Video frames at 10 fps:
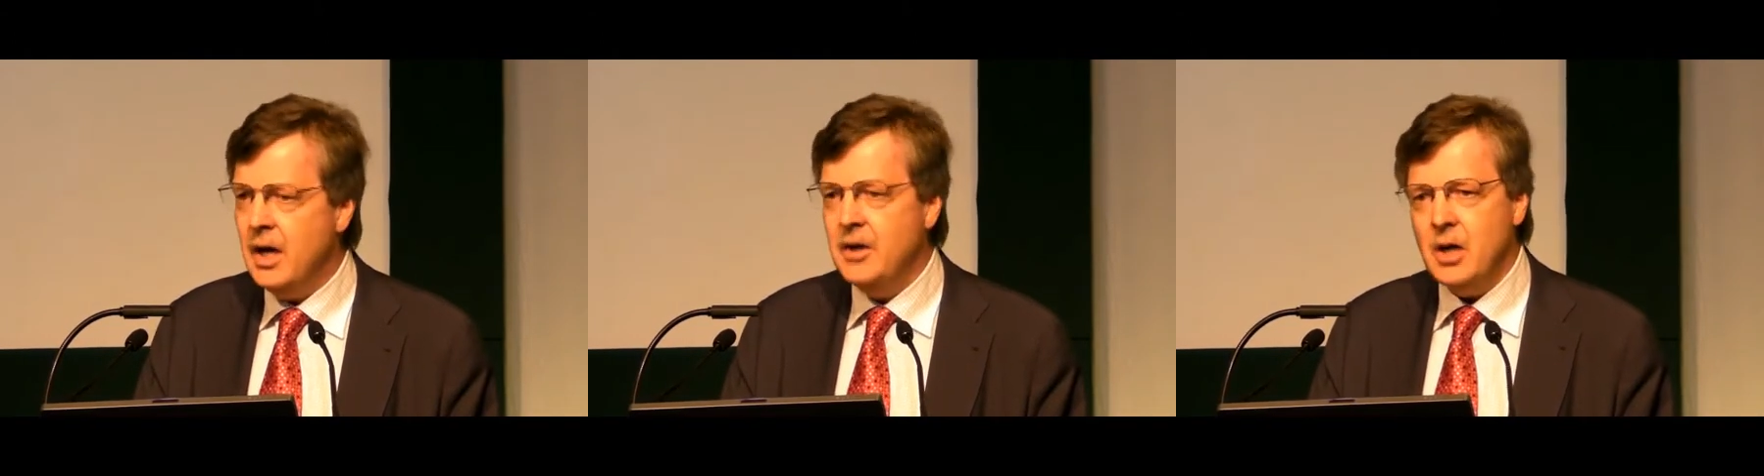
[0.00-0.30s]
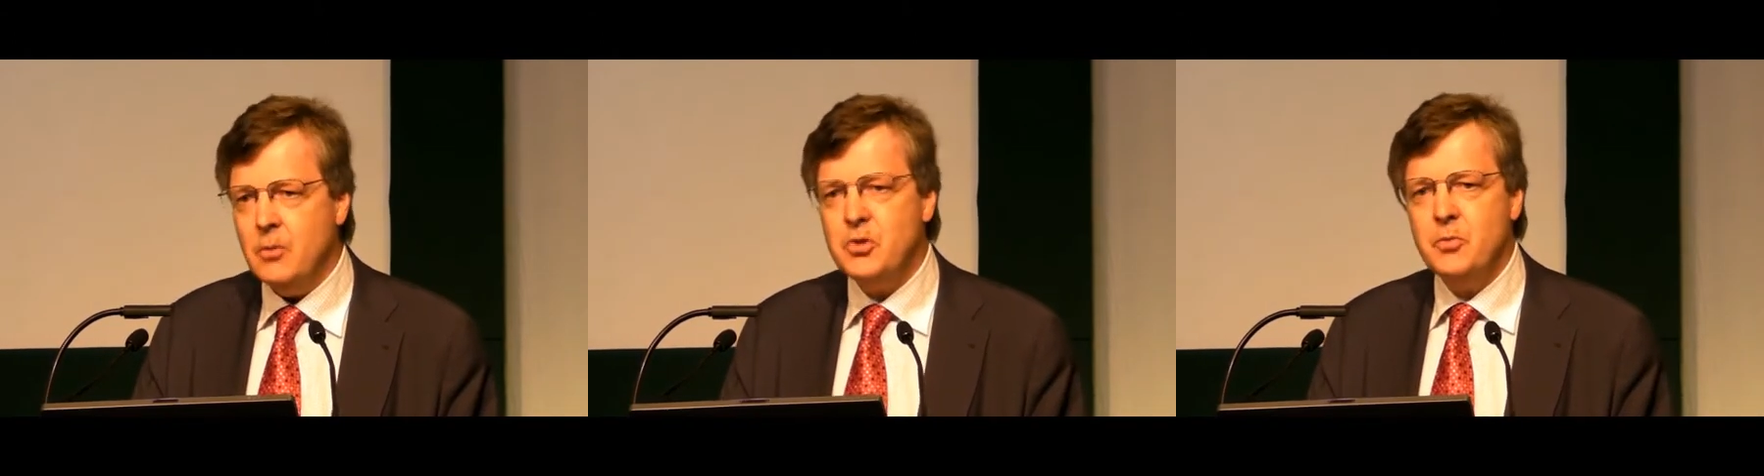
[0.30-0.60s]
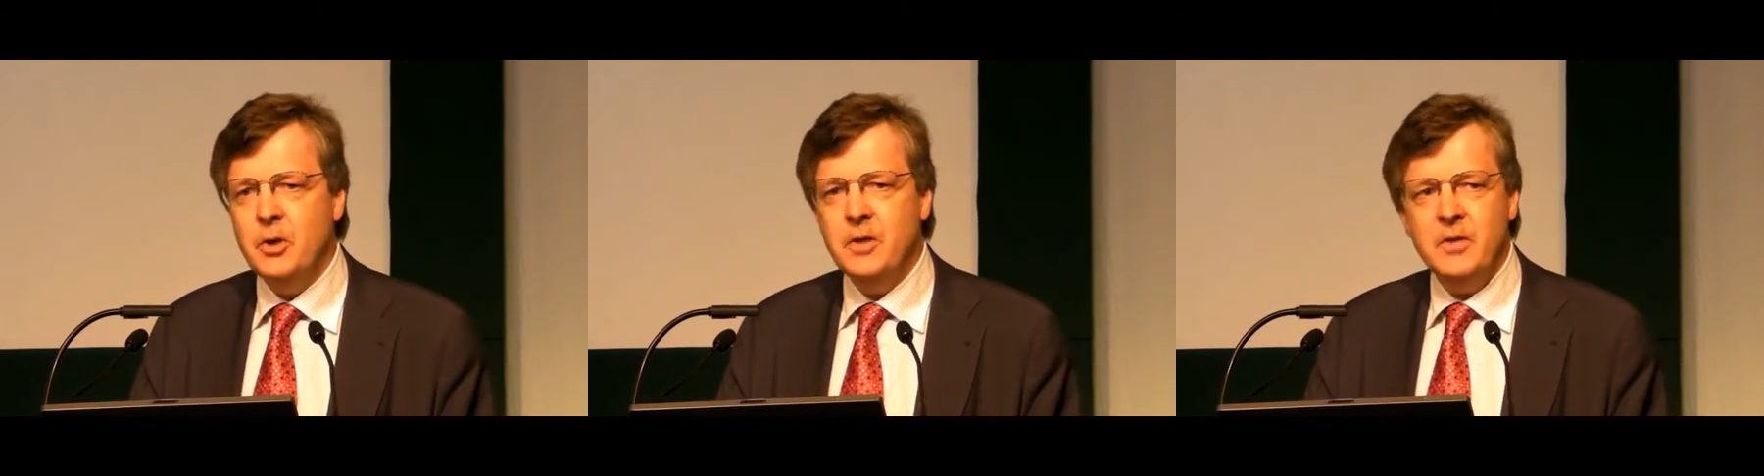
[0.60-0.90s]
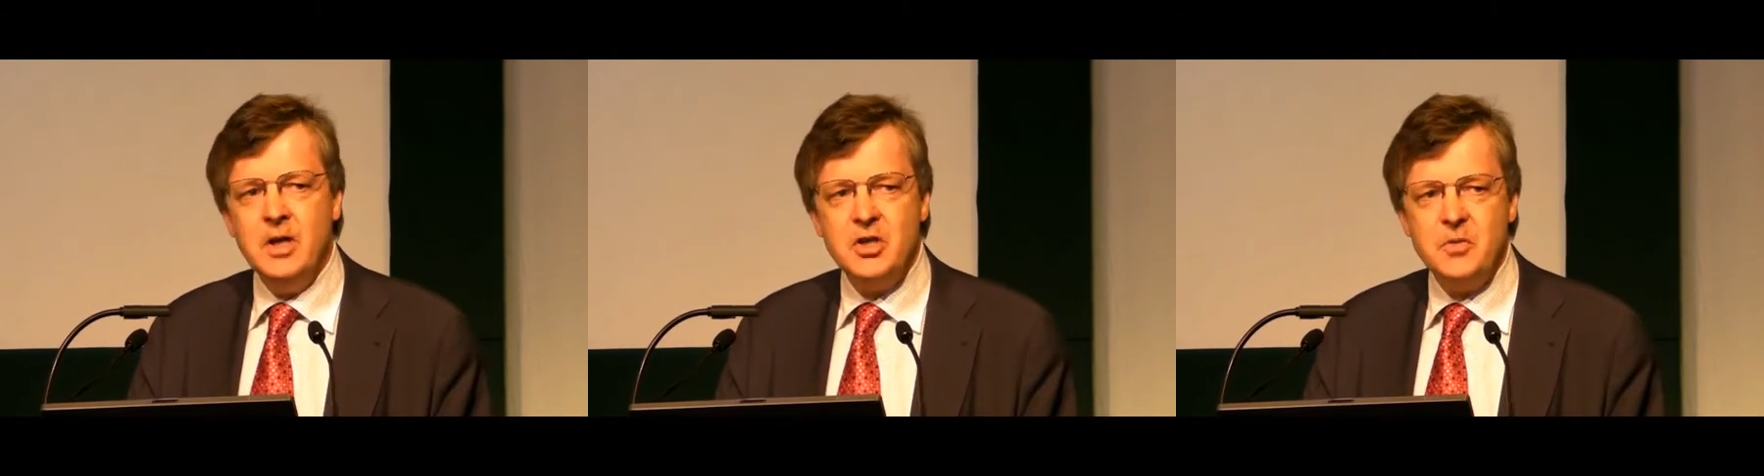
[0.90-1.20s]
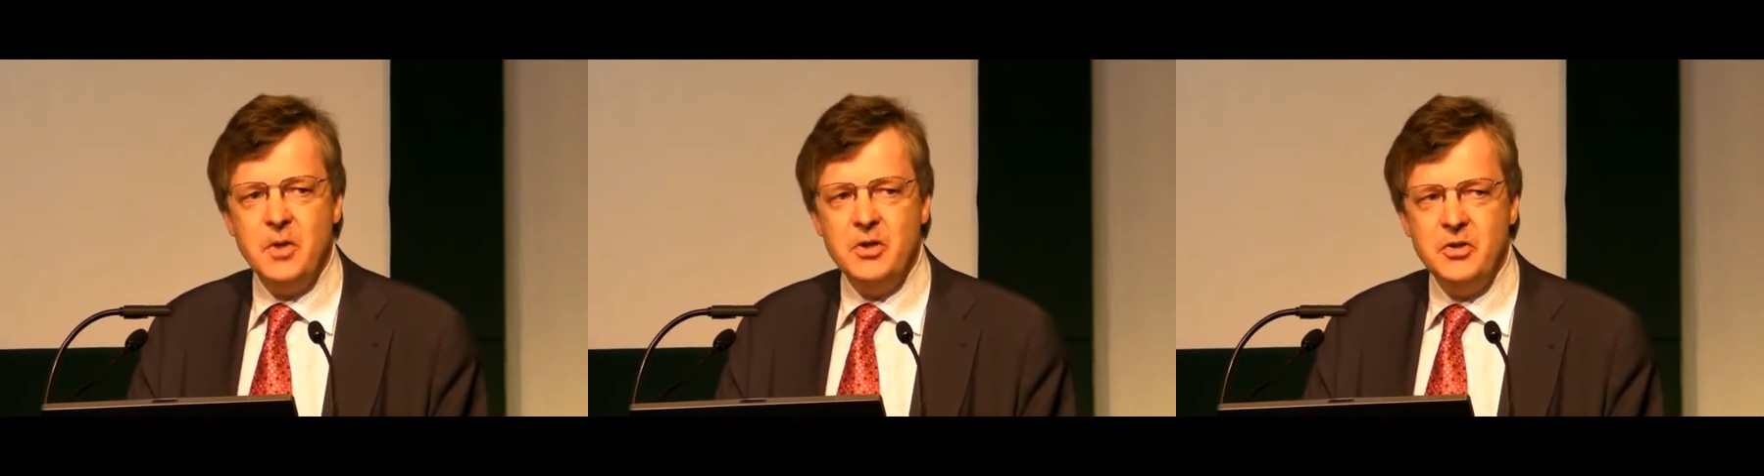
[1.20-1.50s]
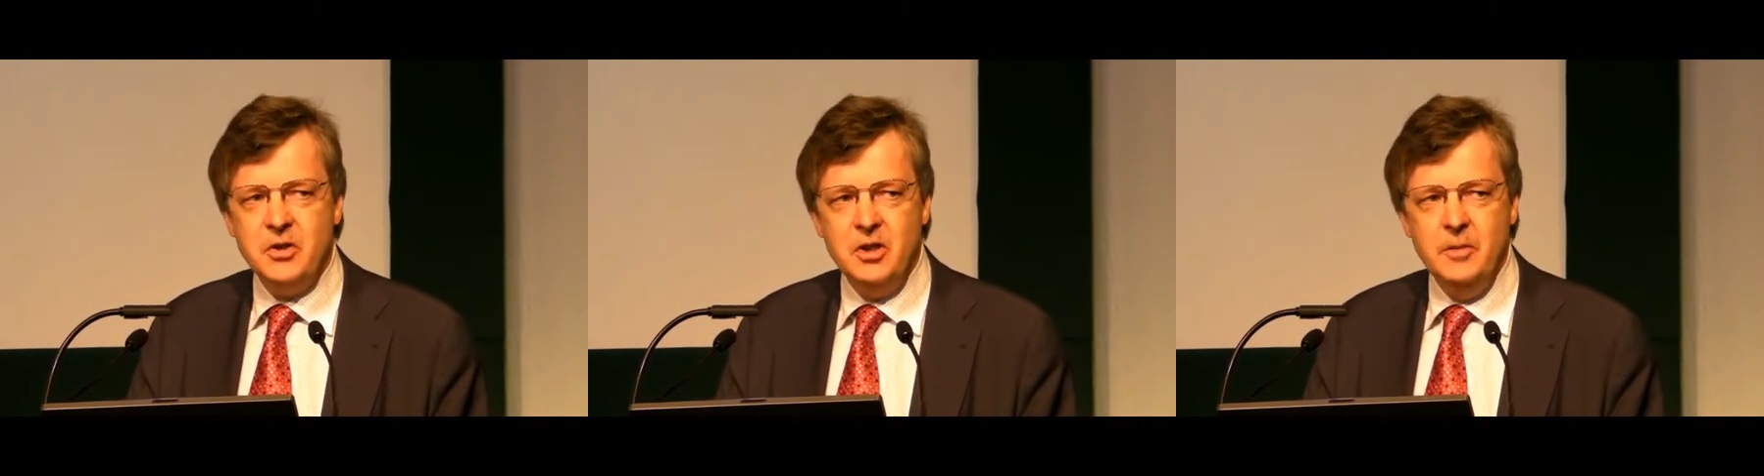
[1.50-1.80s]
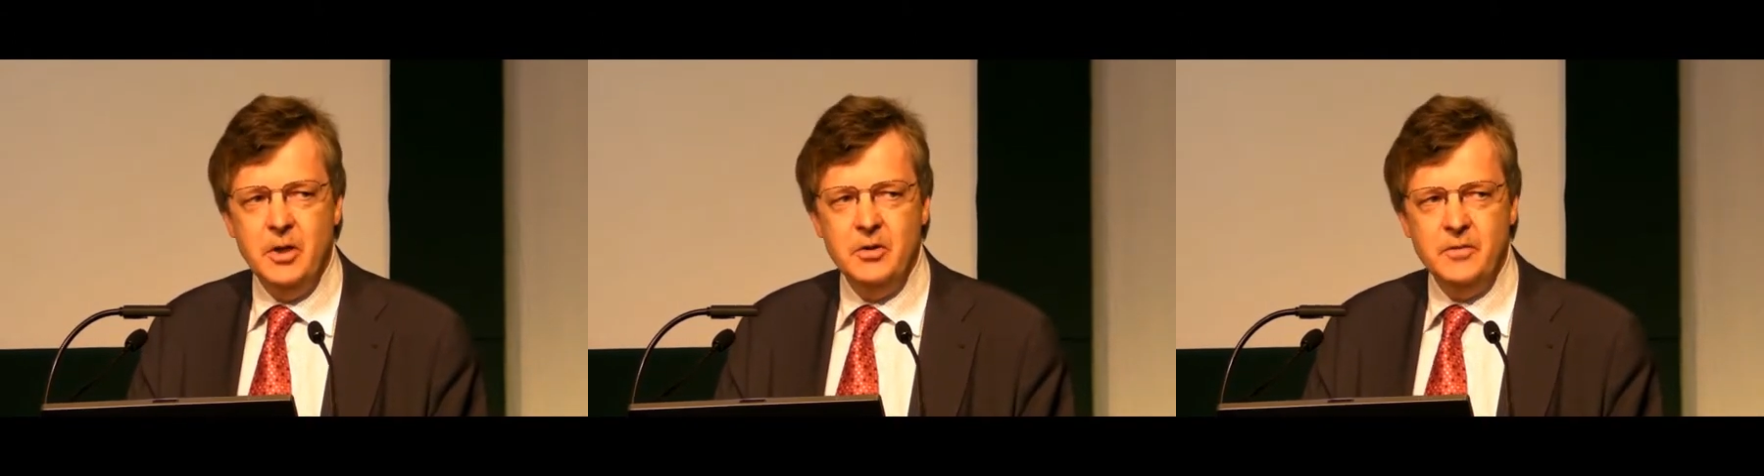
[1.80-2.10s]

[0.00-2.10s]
And that was one of the aspects that came out